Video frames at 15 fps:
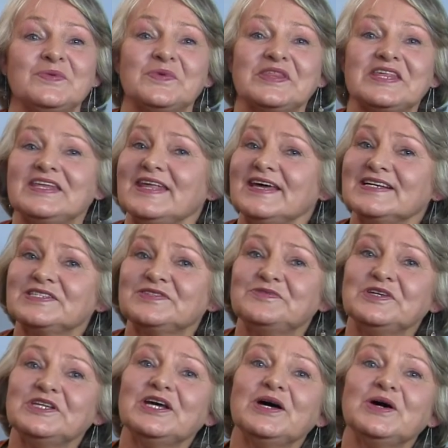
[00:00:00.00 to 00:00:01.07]
With the next
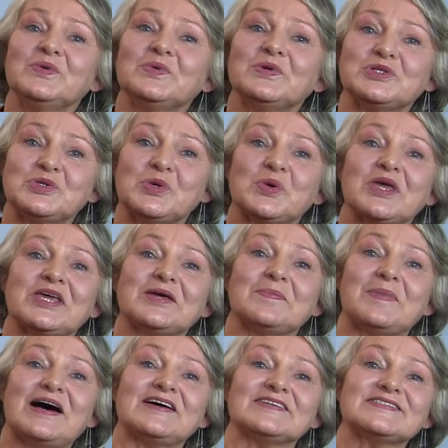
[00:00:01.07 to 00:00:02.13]
video, we're talking
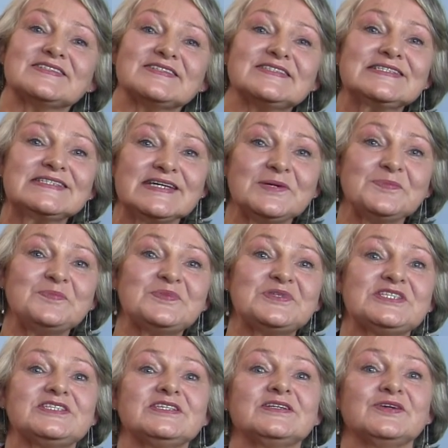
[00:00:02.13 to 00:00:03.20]
about
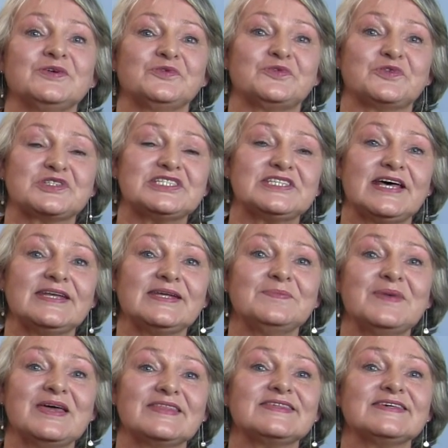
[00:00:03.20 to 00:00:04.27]
tips for study
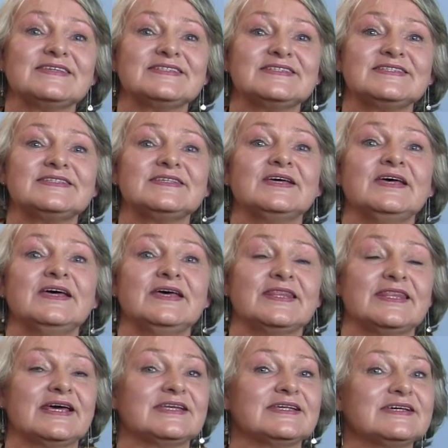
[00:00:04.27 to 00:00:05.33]
methods
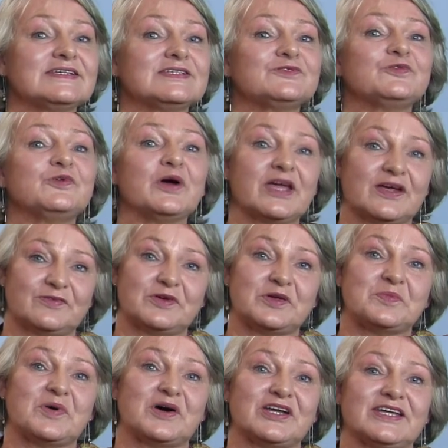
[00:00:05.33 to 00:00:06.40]
that is for
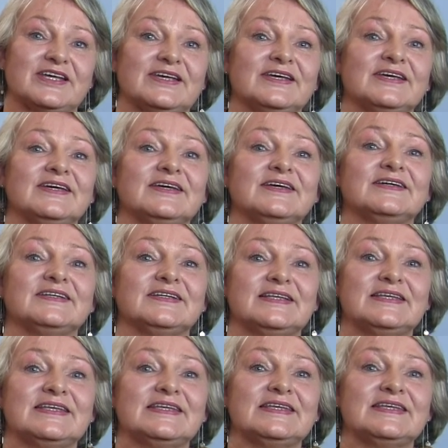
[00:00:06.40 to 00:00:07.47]
everybody.
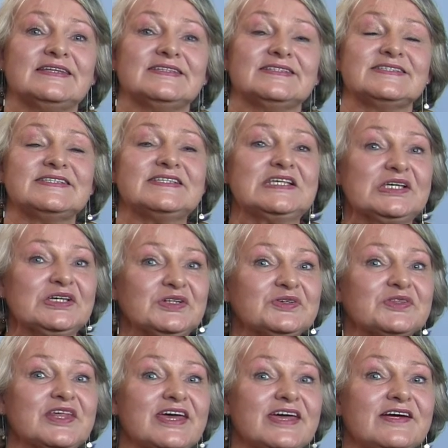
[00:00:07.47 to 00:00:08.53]
See
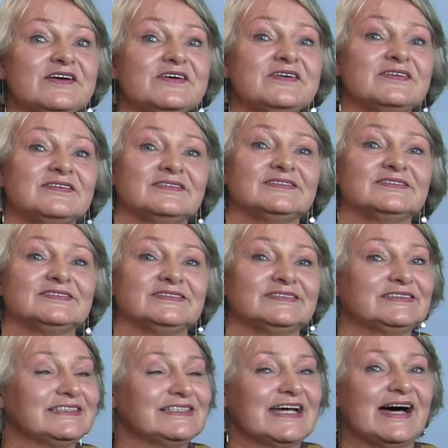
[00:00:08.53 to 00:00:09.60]
you there.
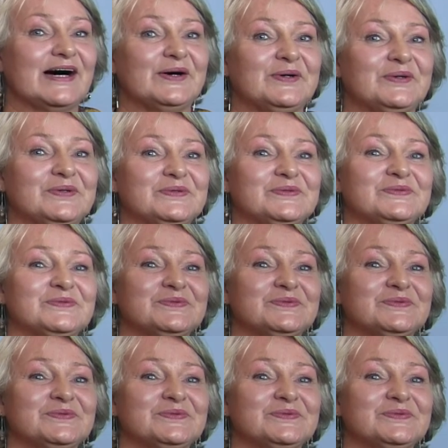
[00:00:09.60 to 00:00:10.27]
Ciao.